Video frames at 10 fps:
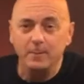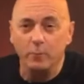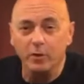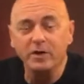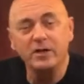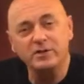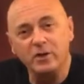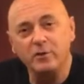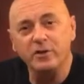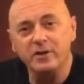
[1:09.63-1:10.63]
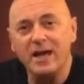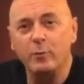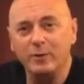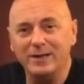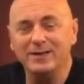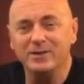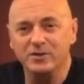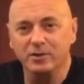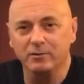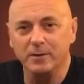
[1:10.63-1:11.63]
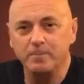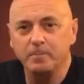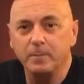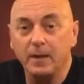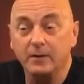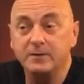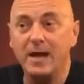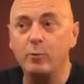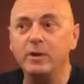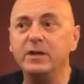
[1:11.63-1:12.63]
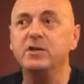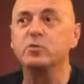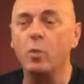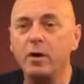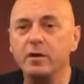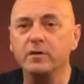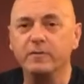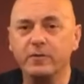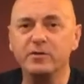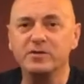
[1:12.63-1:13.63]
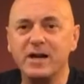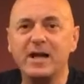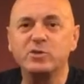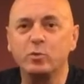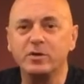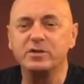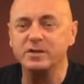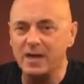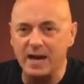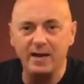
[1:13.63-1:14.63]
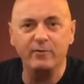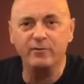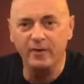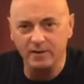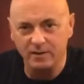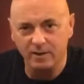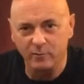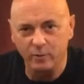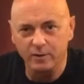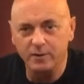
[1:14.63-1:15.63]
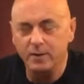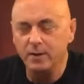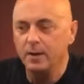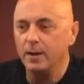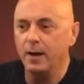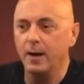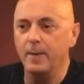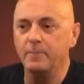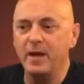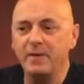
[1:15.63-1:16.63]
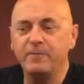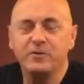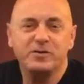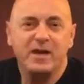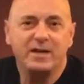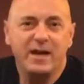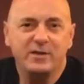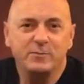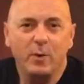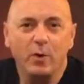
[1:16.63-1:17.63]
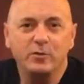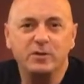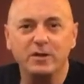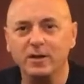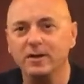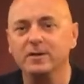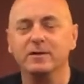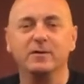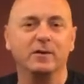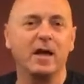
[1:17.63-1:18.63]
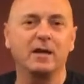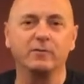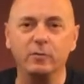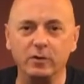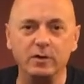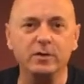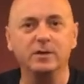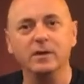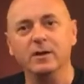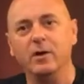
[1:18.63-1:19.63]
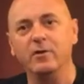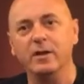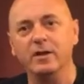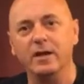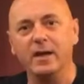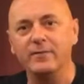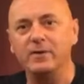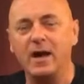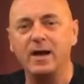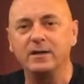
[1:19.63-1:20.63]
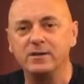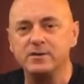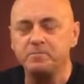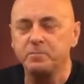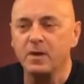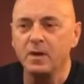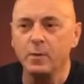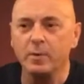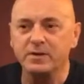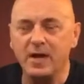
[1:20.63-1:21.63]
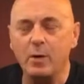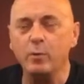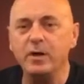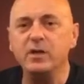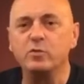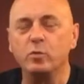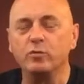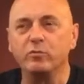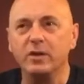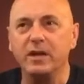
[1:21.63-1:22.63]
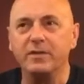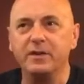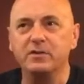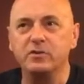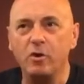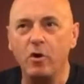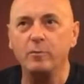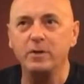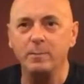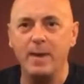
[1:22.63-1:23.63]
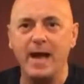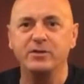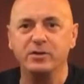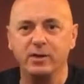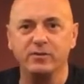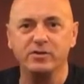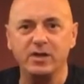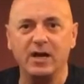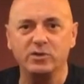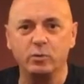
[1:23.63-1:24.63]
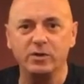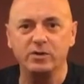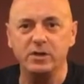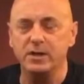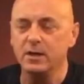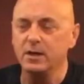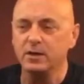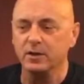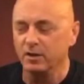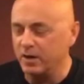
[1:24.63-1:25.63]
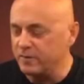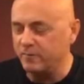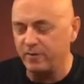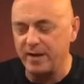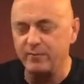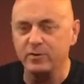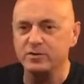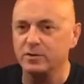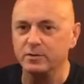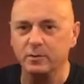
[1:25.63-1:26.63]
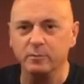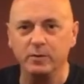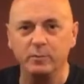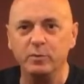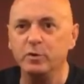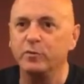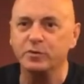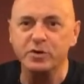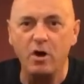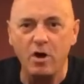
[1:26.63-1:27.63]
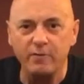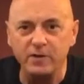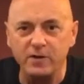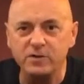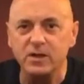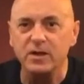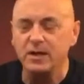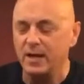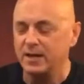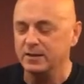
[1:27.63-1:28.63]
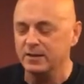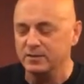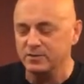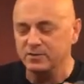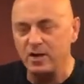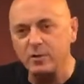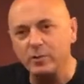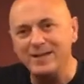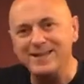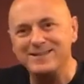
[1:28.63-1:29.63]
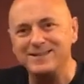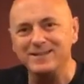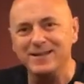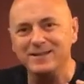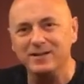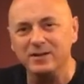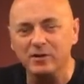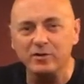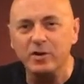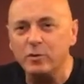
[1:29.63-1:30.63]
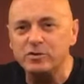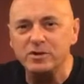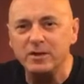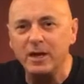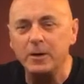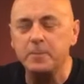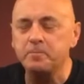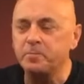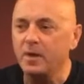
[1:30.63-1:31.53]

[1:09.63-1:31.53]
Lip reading: We're going to get to go to the Dalwhinnie Distillery. Now Dalwhinnie is one of the first Scotch whiskeys I ever fell in love with. I first kind of got exposed to the Lagavulin and all the heavy Islas, but Dalwhinnie's really, I think, taught me the magic of a Scotch whiskey. The light flavors, the beautiful toffees, and the subtle hints and little notes in there.